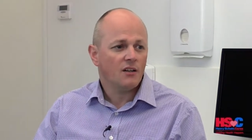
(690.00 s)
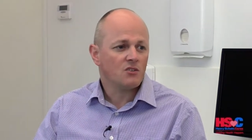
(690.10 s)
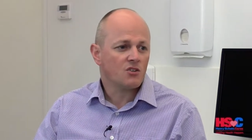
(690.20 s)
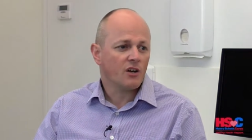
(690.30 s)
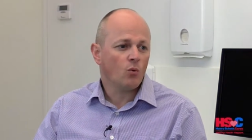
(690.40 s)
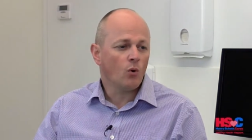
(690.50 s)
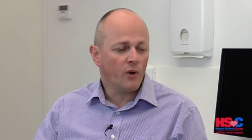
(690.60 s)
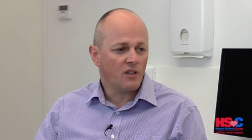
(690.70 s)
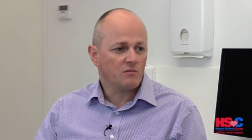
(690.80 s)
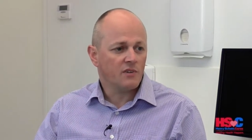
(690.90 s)
And so, what
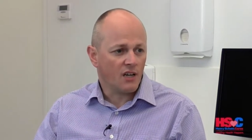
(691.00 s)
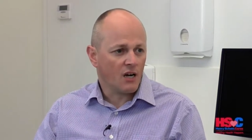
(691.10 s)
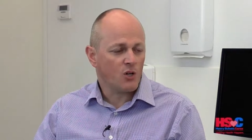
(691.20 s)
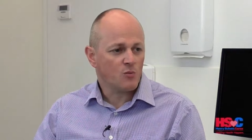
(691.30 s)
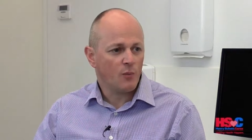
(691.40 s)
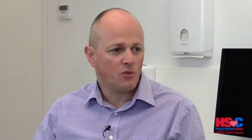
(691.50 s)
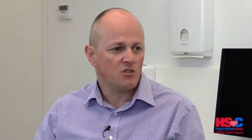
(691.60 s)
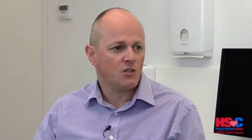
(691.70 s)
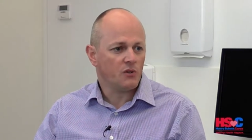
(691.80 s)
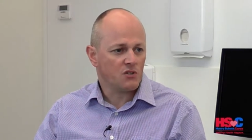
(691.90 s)
we encourage people
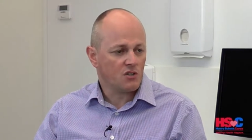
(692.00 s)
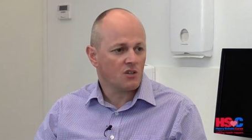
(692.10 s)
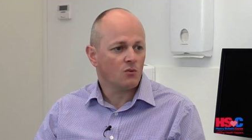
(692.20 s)
to do is to